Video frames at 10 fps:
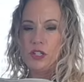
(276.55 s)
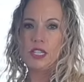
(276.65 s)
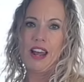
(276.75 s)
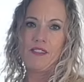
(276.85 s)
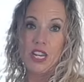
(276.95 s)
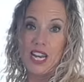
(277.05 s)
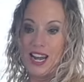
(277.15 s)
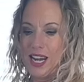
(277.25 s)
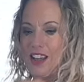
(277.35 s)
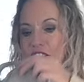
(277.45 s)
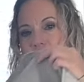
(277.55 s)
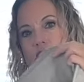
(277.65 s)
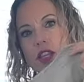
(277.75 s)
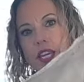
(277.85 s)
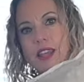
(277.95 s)
doesn't have the netting on the
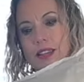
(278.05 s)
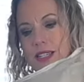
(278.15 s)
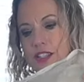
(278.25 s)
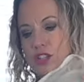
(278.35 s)
front like these